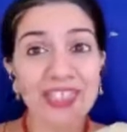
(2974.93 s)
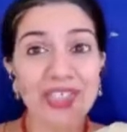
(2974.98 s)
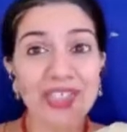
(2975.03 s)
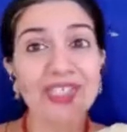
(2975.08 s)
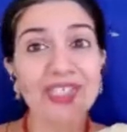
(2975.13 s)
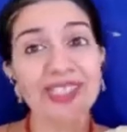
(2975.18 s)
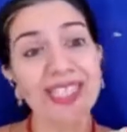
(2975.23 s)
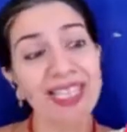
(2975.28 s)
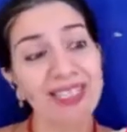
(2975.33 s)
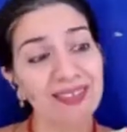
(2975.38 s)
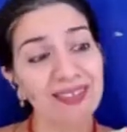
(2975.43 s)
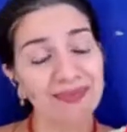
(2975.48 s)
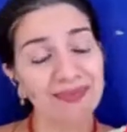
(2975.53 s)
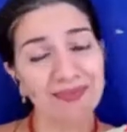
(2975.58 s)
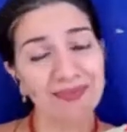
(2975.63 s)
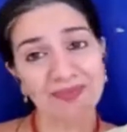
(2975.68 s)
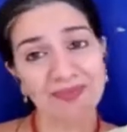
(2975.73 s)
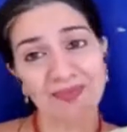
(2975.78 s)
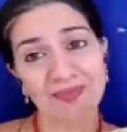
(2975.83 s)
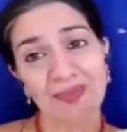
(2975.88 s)
And then she said,
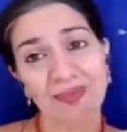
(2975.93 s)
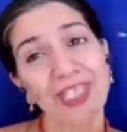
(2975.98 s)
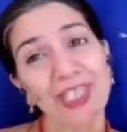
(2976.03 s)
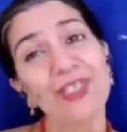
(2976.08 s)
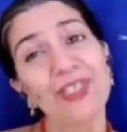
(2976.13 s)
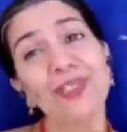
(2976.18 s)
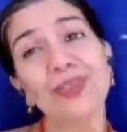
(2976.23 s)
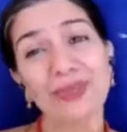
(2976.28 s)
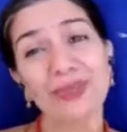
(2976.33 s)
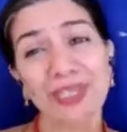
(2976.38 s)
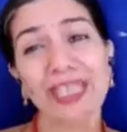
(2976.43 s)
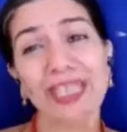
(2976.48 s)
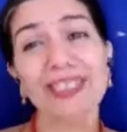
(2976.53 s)
can you do